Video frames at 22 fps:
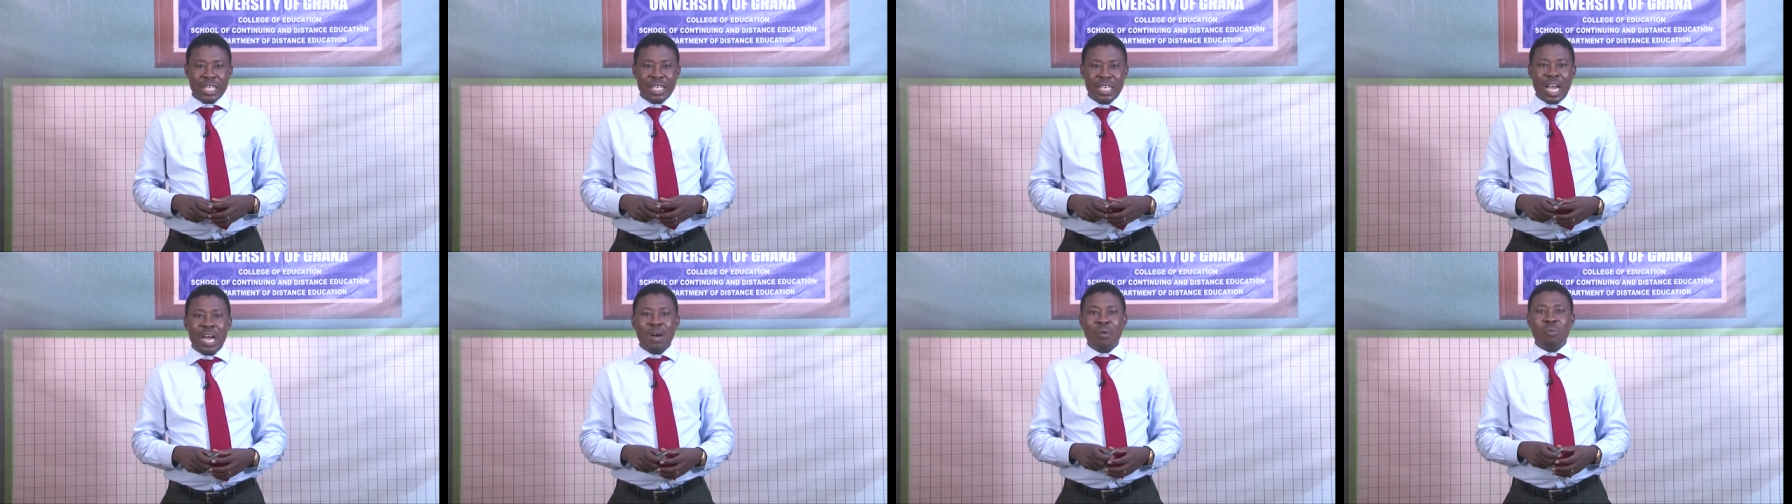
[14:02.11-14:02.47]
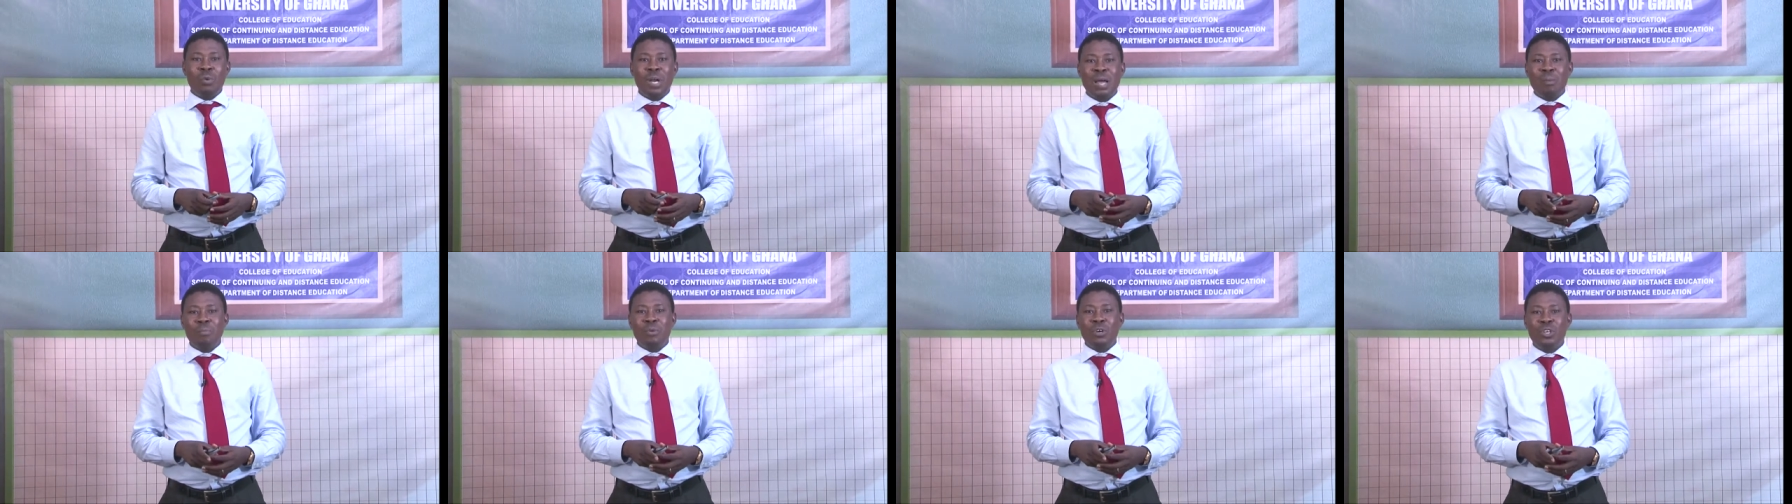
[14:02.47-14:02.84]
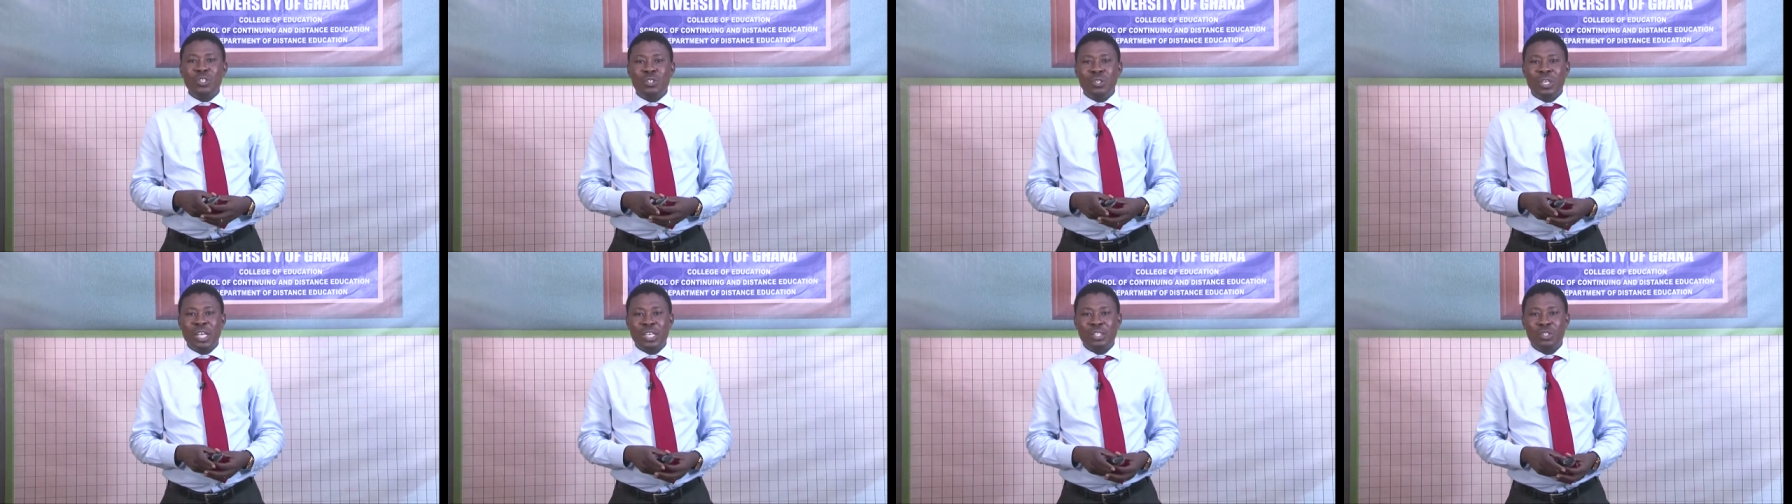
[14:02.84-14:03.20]
Now, what I'm
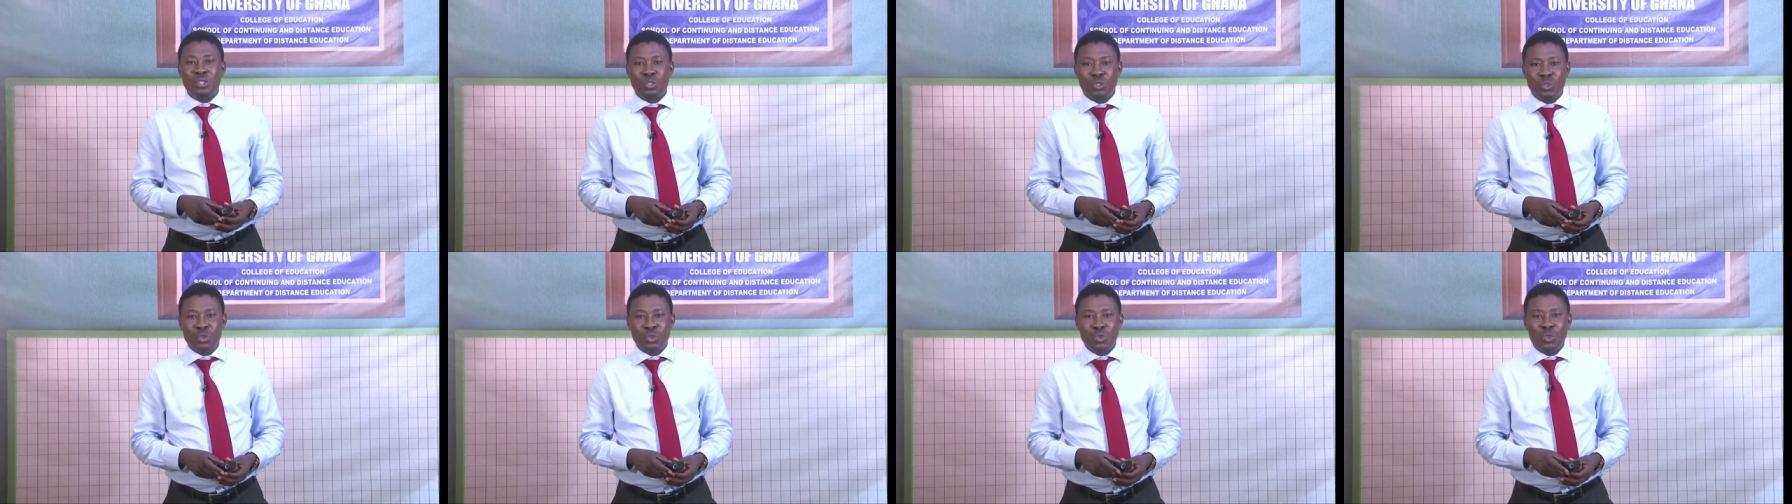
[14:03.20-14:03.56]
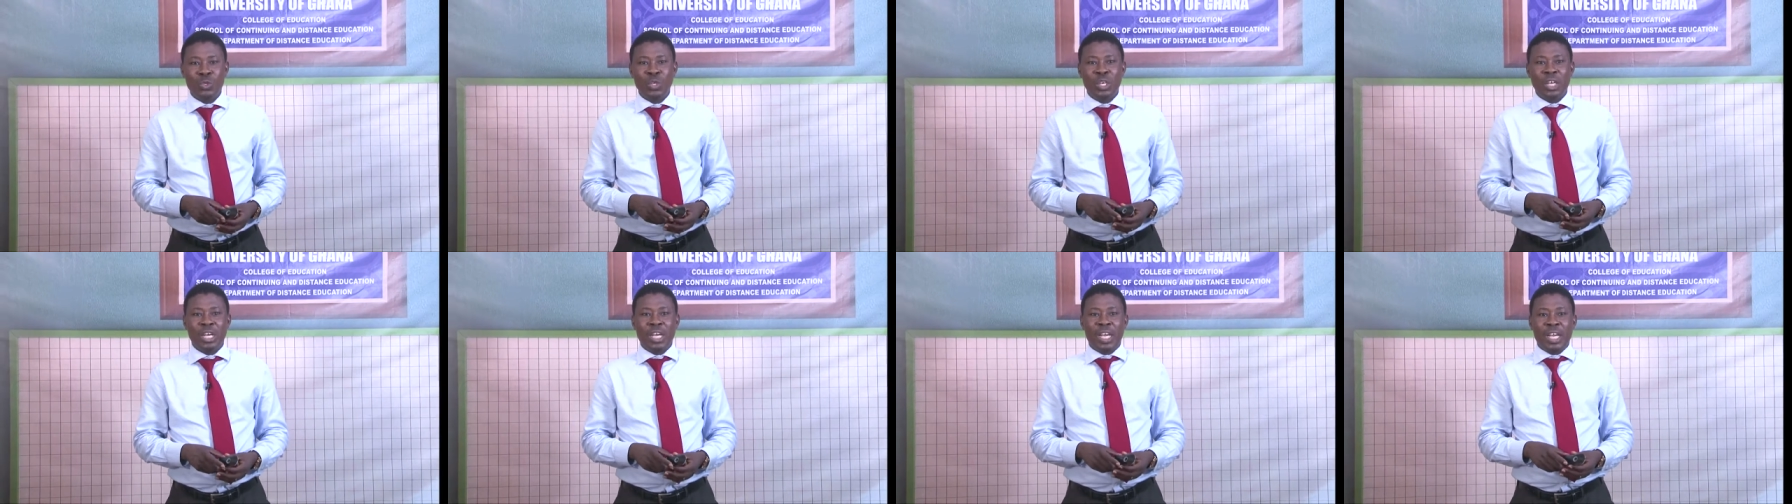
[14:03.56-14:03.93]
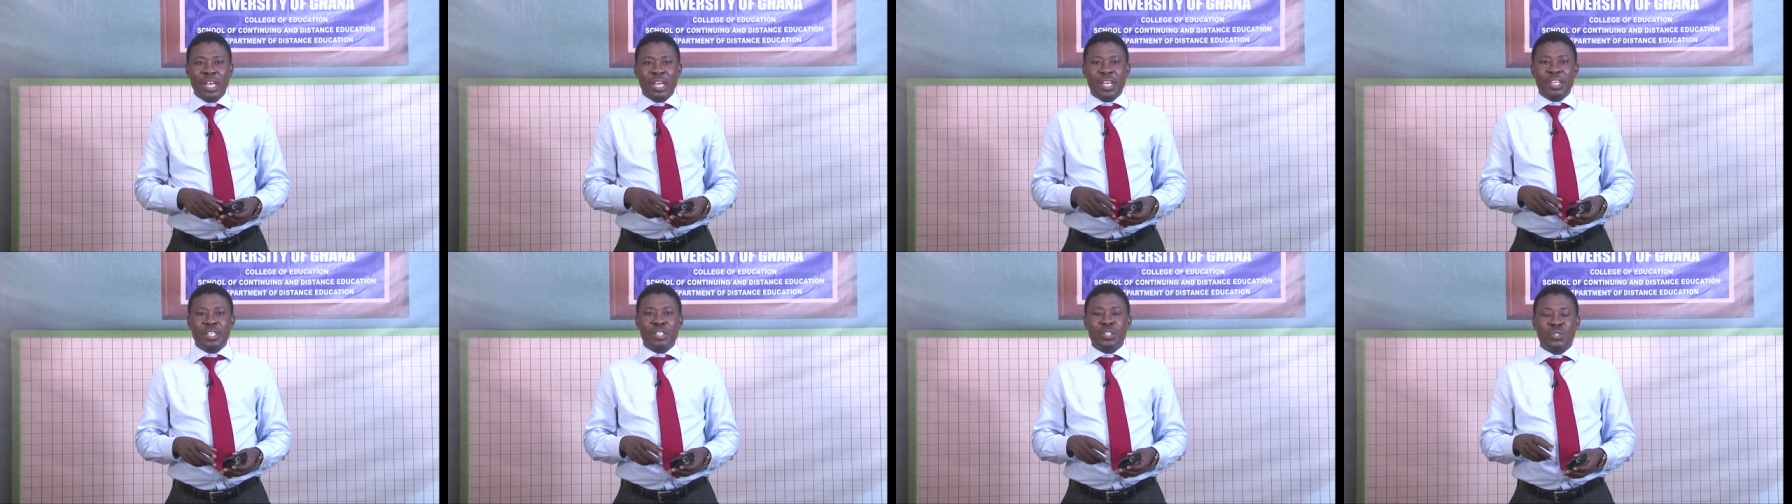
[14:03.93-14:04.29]
going to let you do
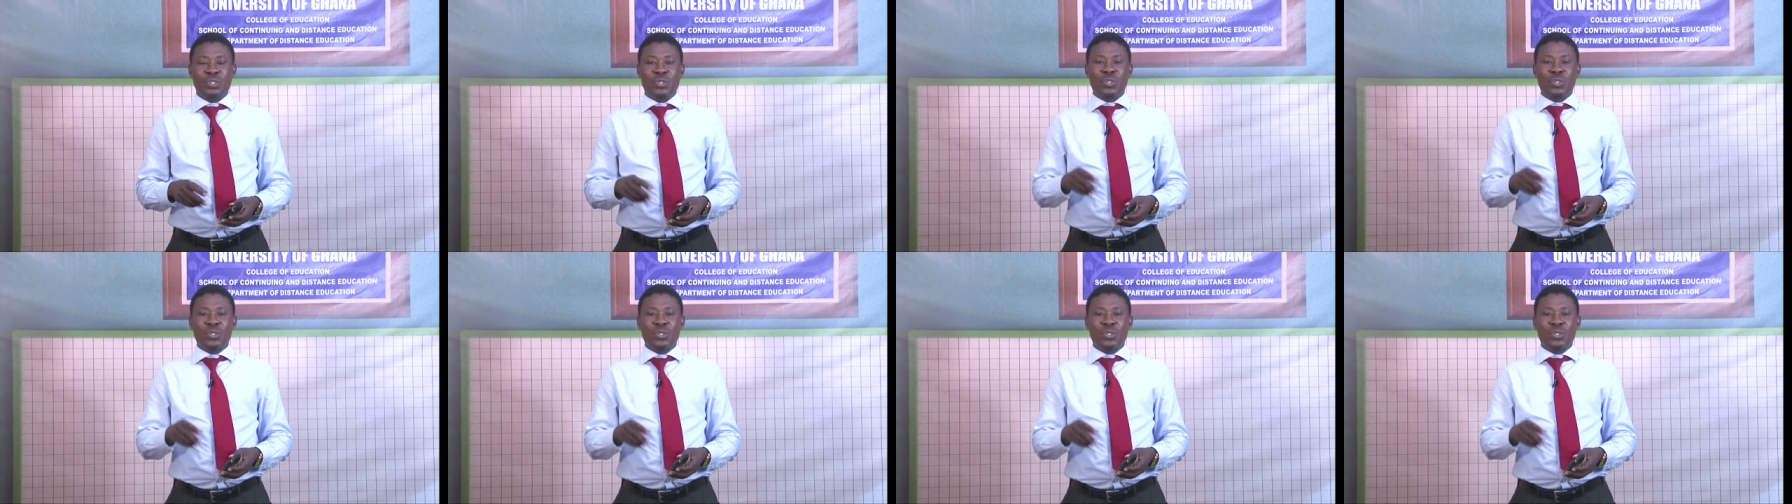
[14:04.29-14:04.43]
is